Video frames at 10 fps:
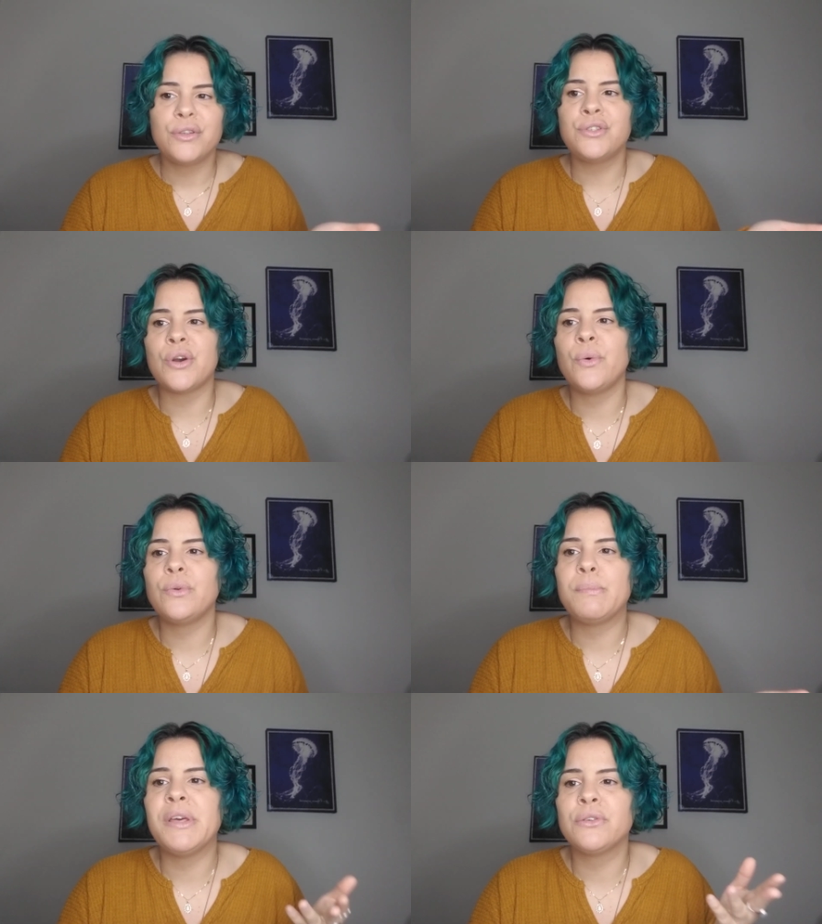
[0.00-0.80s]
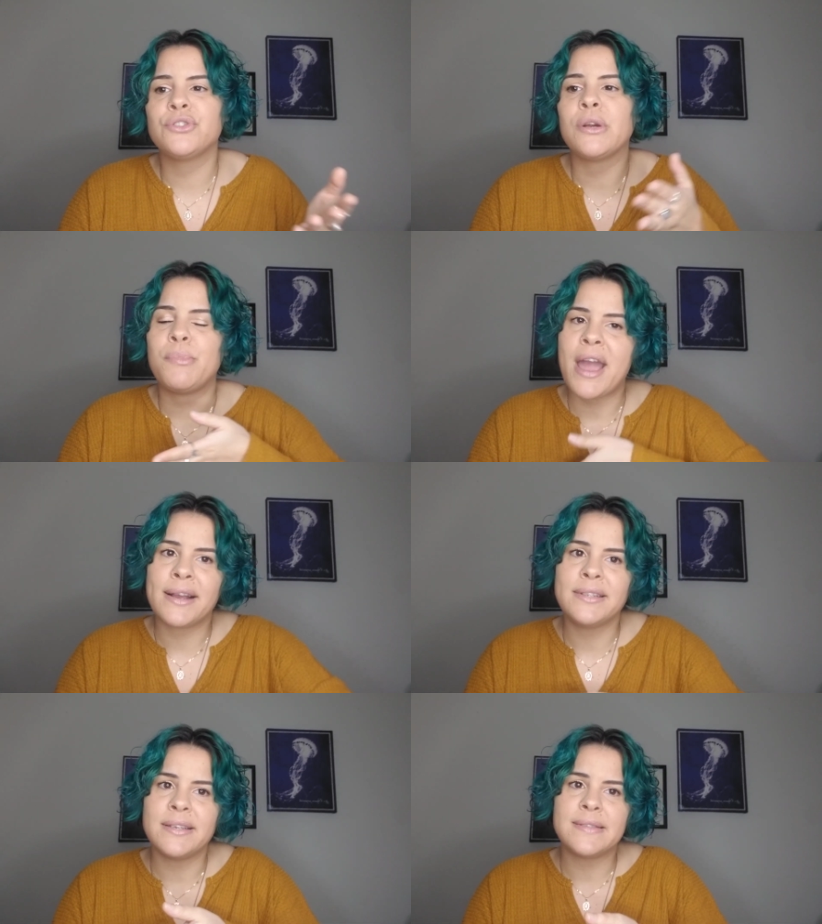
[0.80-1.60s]
Don't build your
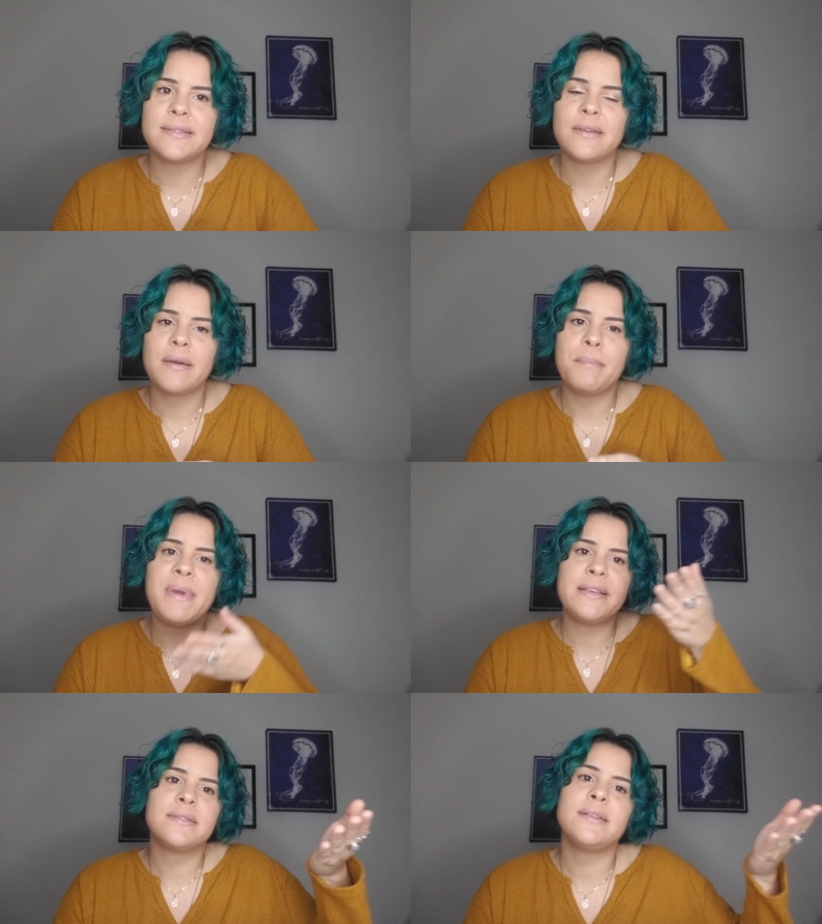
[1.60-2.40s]
practice based